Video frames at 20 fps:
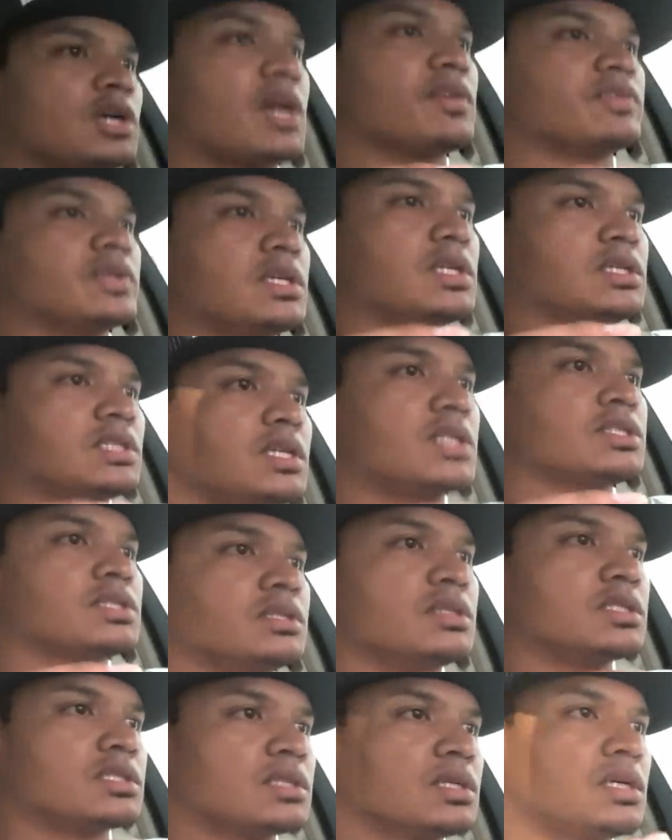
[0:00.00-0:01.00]
driving
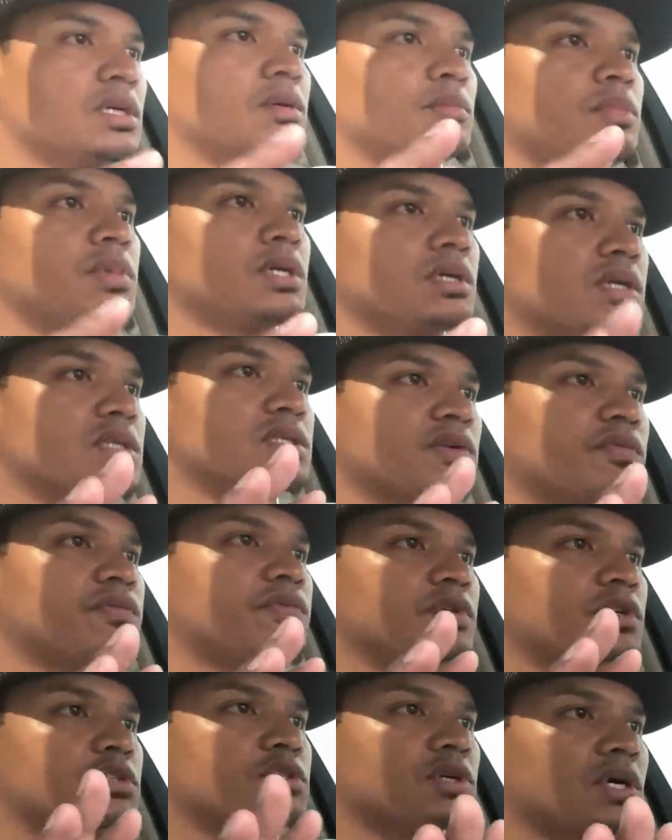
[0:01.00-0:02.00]
conditions, because
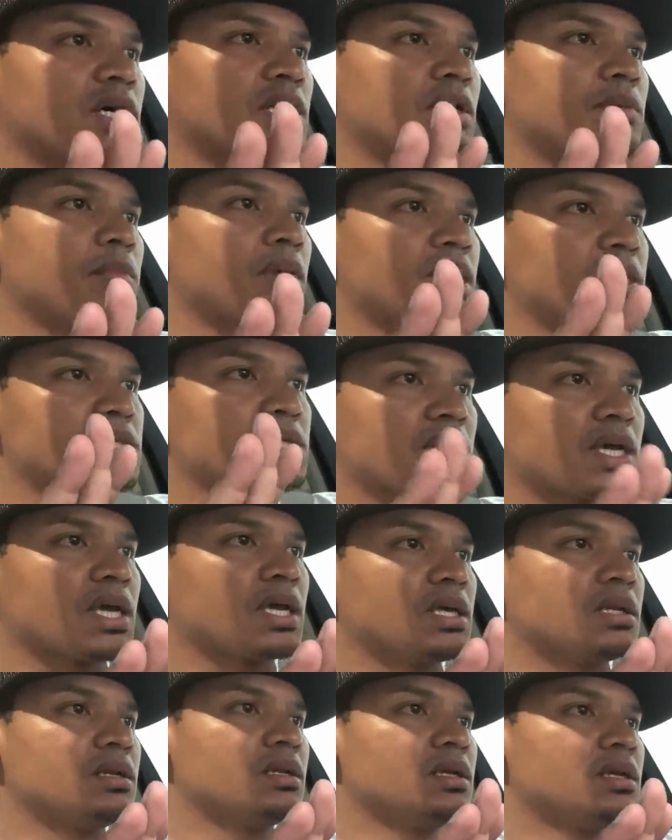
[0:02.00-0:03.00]
if you're trying to
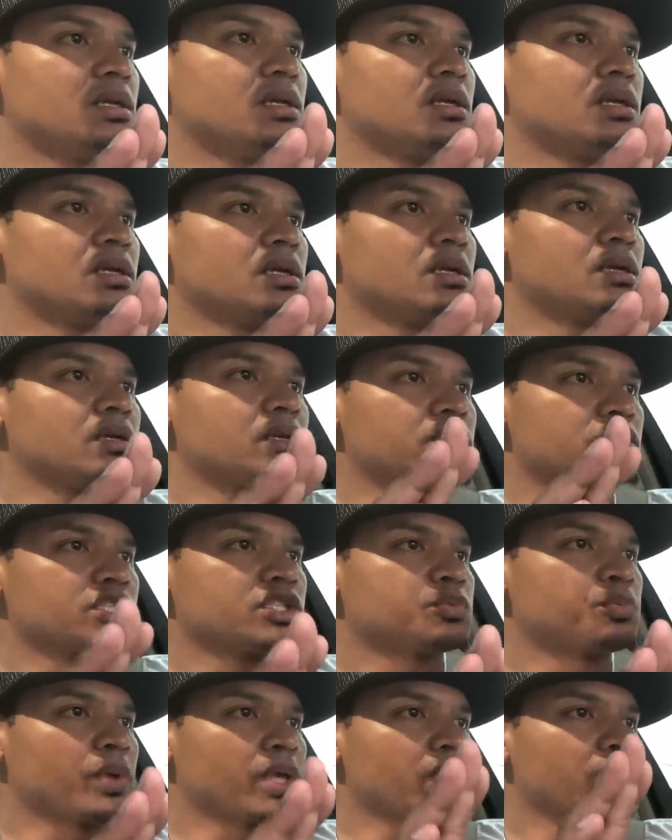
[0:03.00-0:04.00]
maintain your
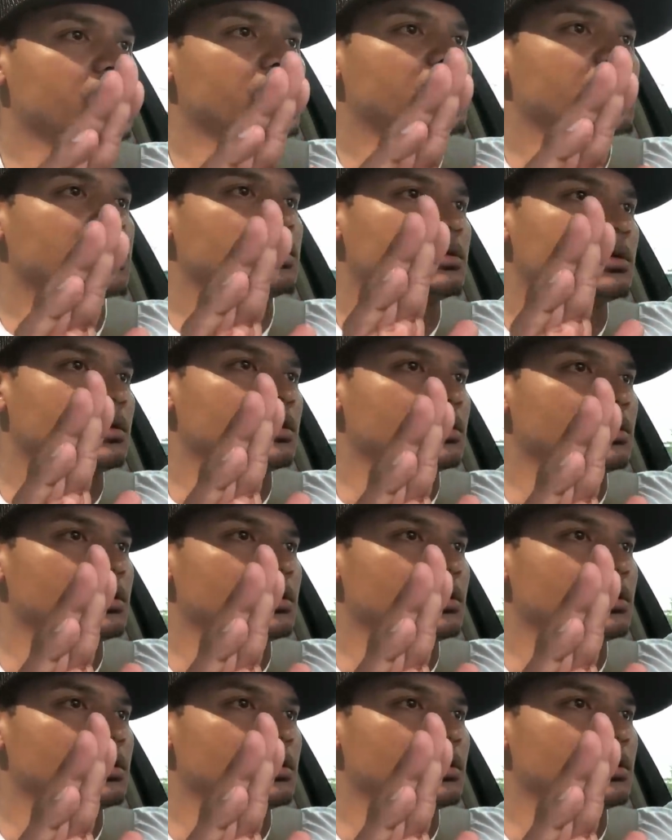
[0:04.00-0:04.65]
speed and